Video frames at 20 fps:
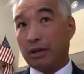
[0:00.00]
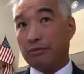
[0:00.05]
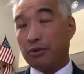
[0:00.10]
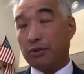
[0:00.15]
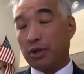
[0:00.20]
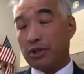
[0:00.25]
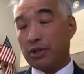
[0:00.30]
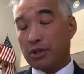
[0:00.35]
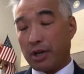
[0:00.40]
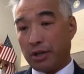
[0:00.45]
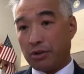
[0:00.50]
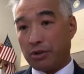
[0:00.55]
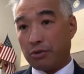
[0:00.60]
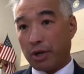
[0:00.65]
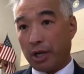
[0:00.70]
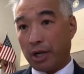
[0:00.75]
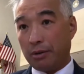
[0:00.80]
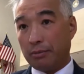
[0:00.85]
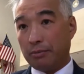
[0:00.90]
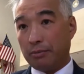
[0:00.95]
for this
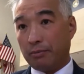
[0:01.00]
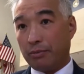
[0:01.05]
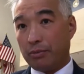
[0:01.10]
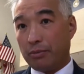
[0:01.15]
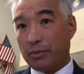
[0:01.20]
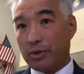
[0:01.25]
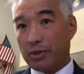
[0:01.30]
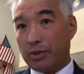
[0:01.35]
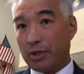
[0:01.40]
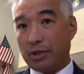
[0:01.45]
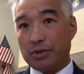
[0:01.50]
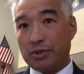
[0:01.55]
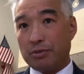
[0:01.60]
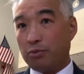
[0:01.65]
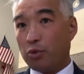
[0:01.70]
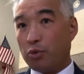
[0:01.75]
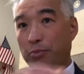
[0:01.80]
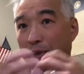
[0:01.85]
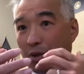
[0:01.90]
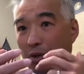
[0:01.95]
country since
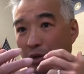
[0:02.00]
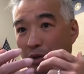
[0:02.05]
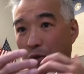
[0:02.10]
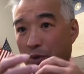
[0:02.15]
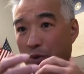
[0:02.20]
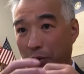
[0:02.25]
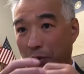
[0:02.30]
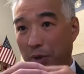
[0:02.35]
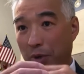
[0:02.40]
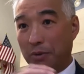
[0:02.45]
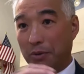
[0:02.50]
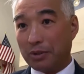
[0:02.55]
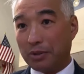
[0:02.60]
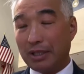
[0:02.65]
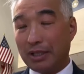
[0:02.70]
we built the railroad,